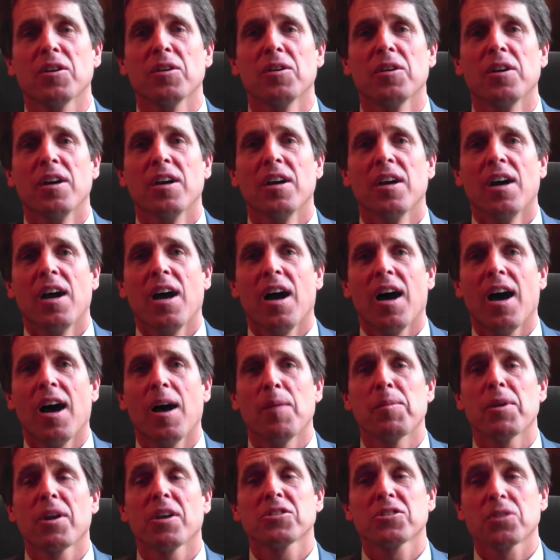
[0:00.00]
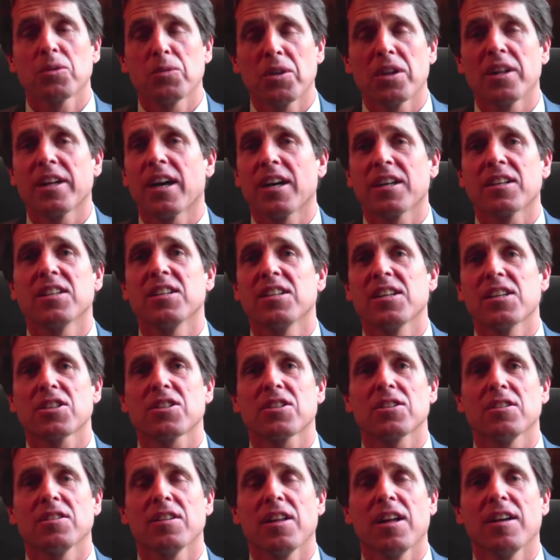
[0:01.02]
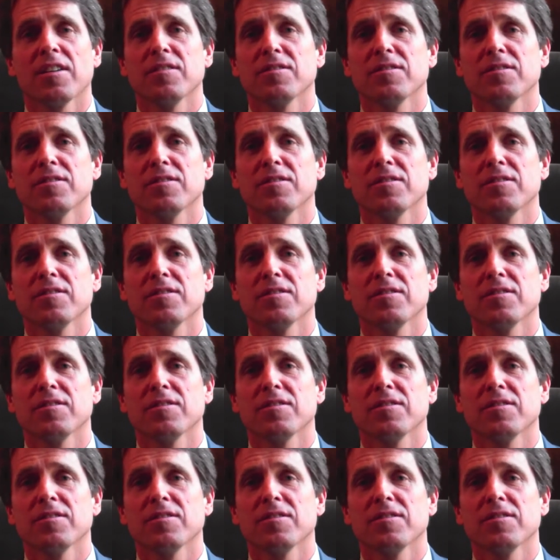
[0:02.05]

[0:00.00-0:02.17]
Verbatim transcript: uh, but also really unconditional love.